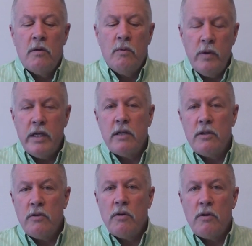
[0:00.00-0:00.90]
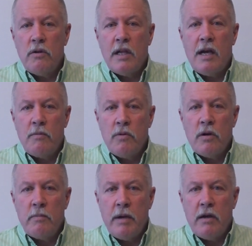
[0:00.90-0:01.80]
We can do a whole lot more
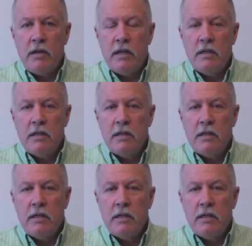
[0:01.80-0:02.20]
about it,